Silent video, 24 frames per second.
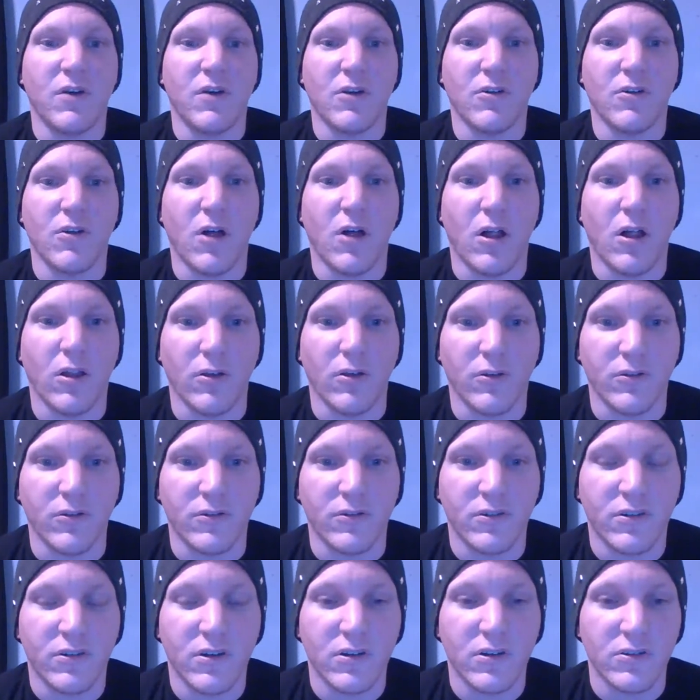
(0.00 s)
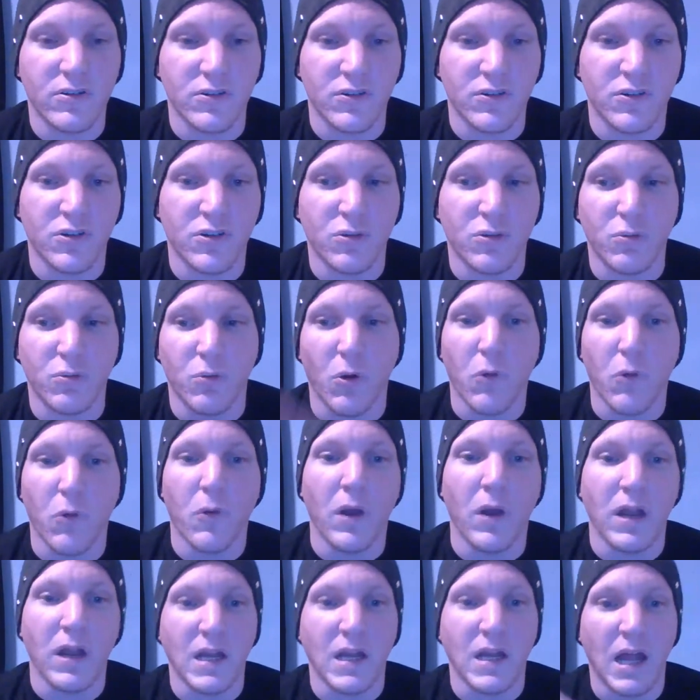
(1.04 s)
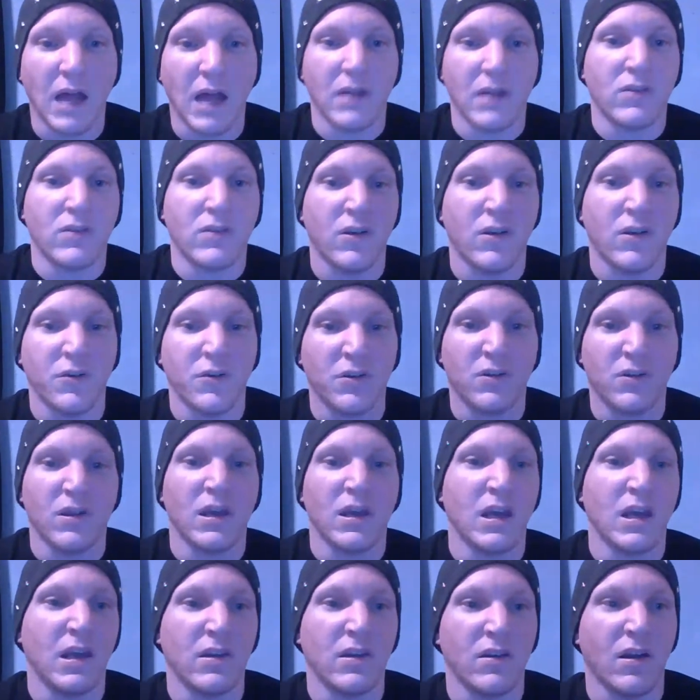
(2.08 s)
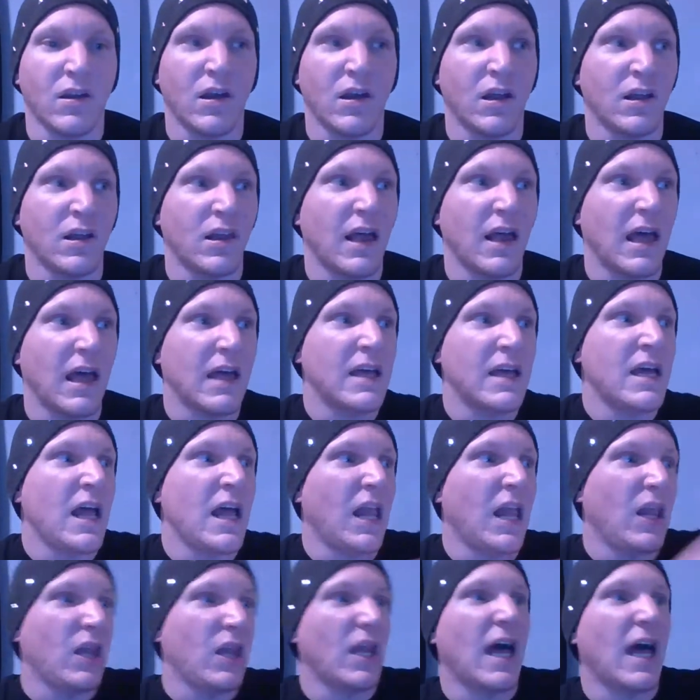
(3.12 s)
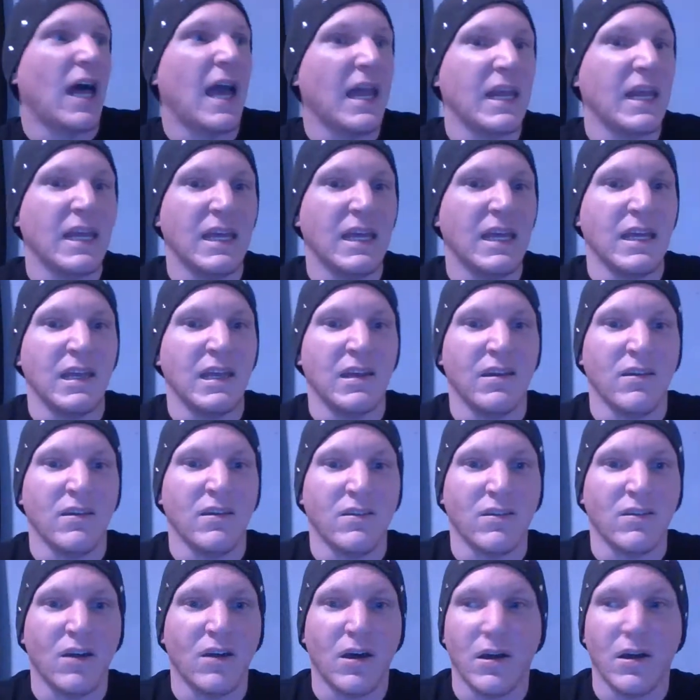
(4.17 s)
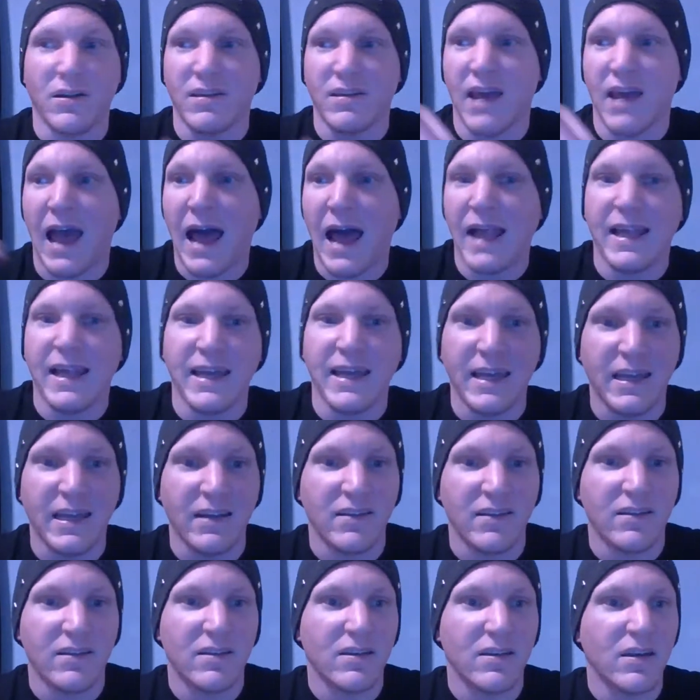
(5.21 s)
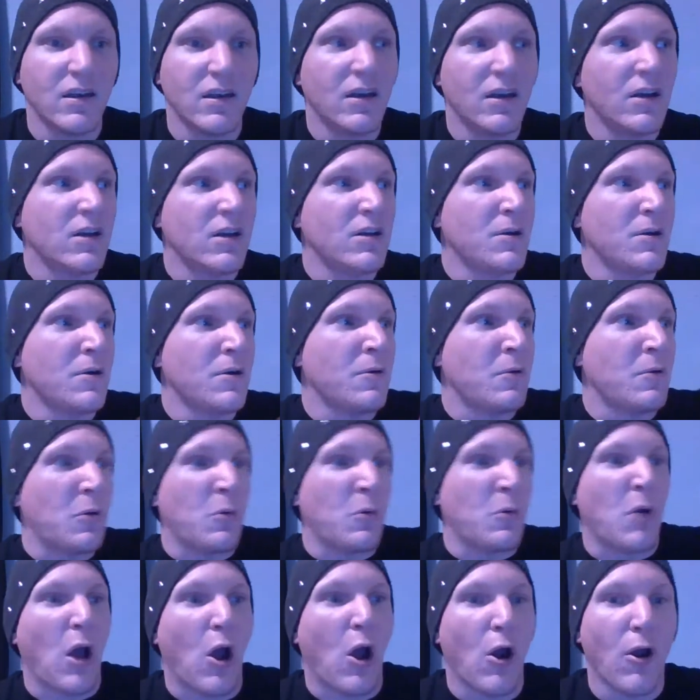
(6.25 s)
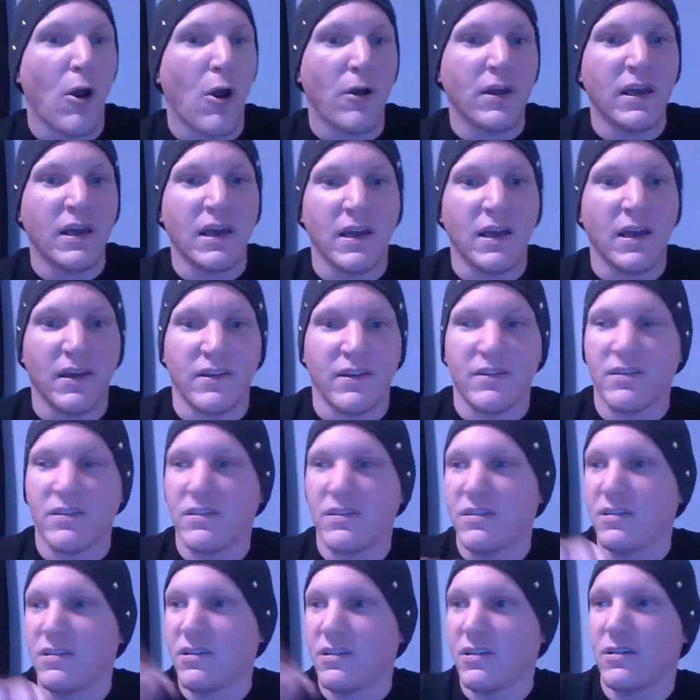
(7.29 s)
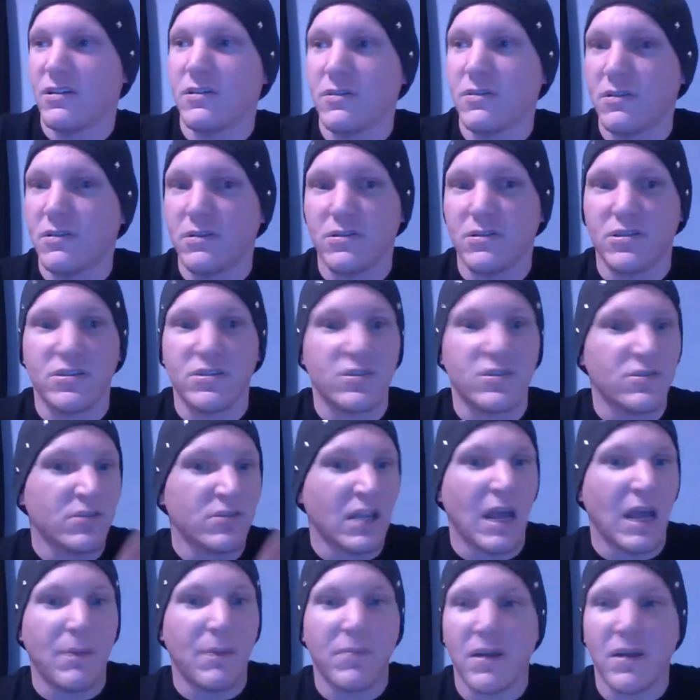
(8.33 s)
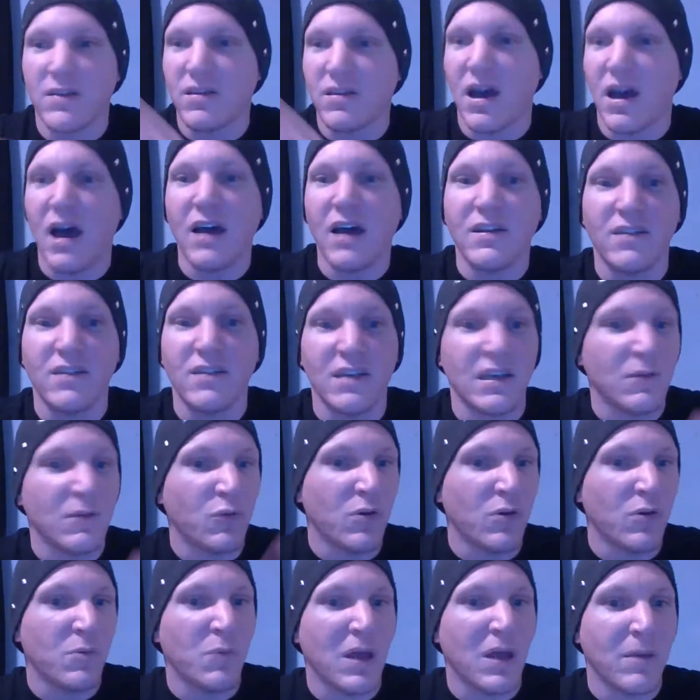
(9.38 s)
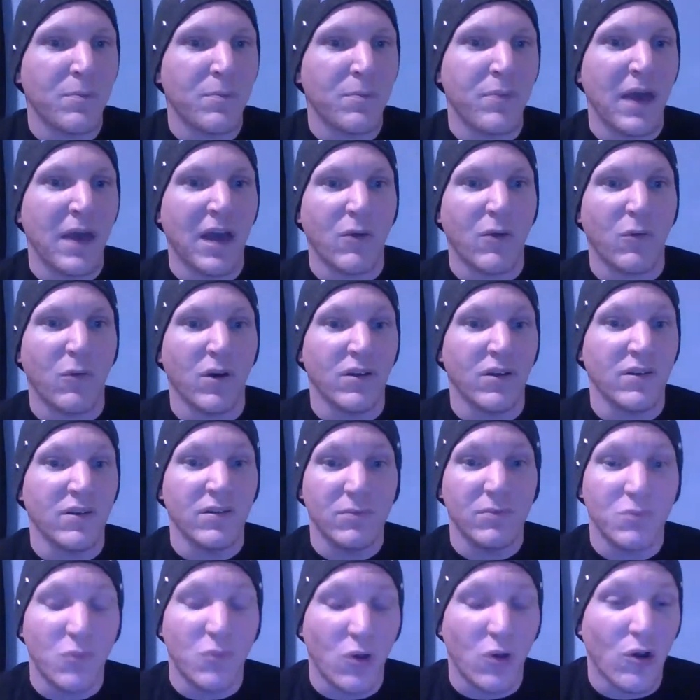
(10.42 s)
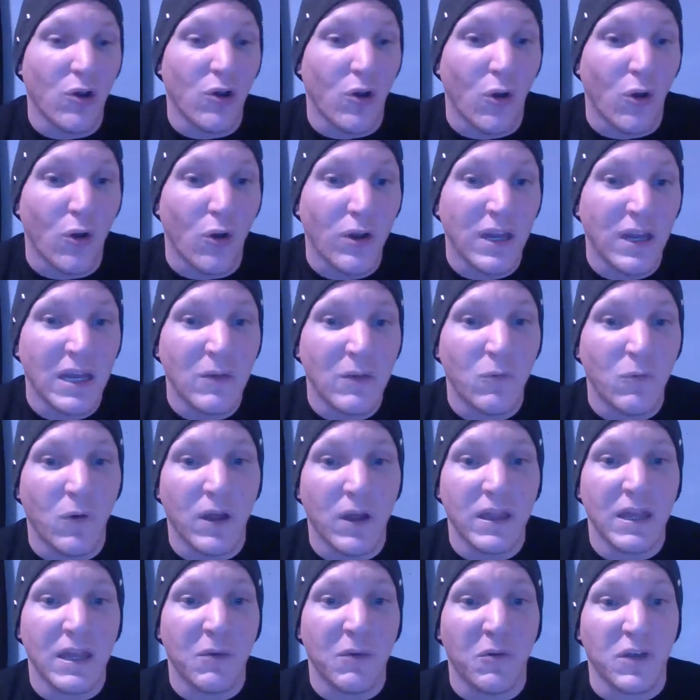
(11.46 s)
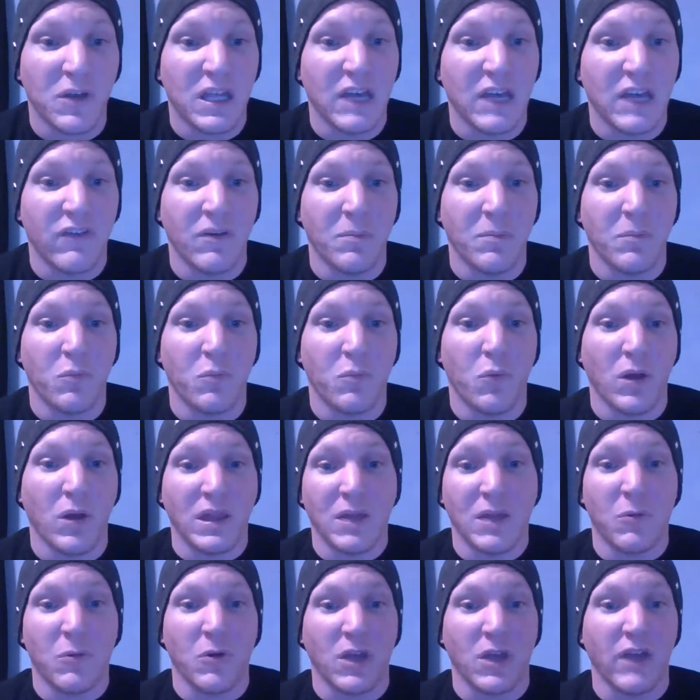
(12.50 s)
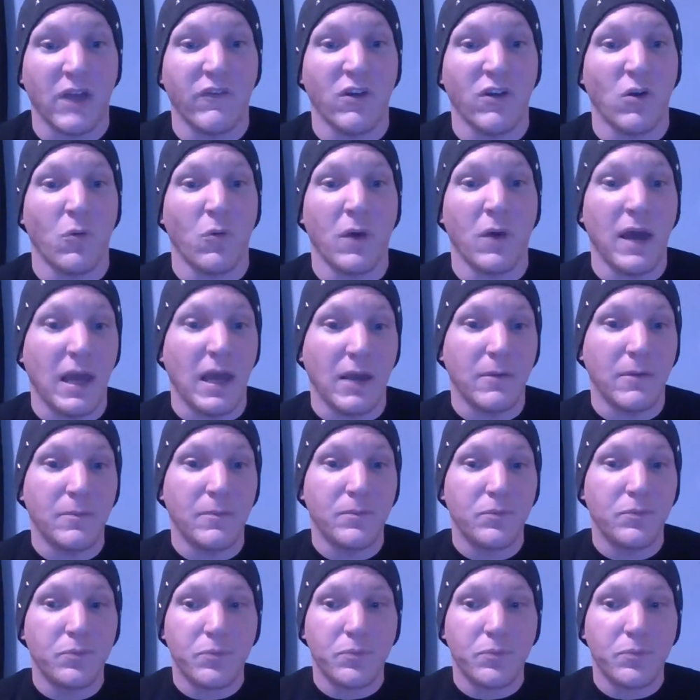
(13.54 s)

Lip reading: of $100 just throwing it at different things, lighting, talent, artist. Just kept on tossing when Impact wasn't earning what they were giving away.